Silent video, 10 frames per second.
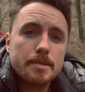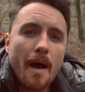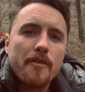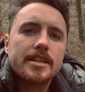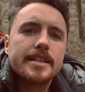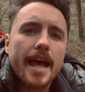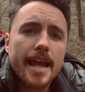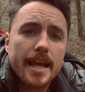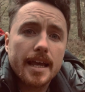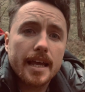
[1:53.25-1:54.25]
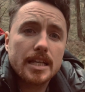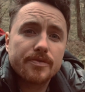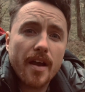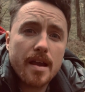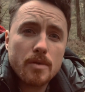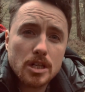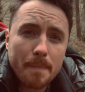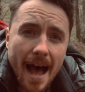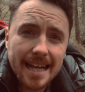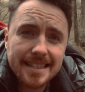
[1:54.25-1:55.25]
Mawddwy today is very much a
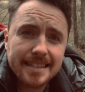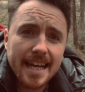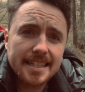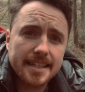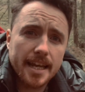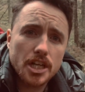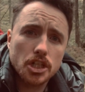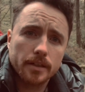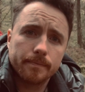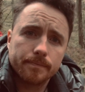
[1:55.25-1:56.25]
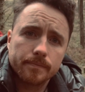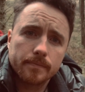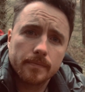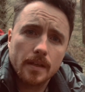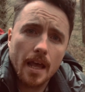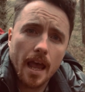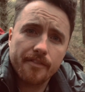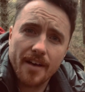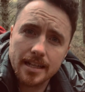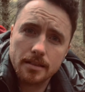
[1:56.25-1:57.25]
passing destination. In
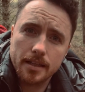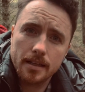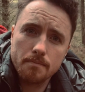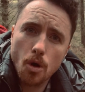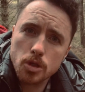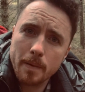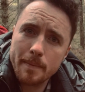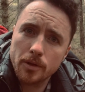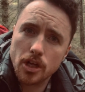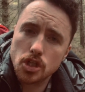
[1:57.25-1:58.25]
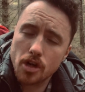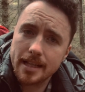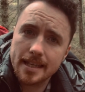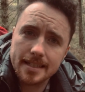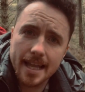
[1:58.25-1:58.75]
fact, most people that tread this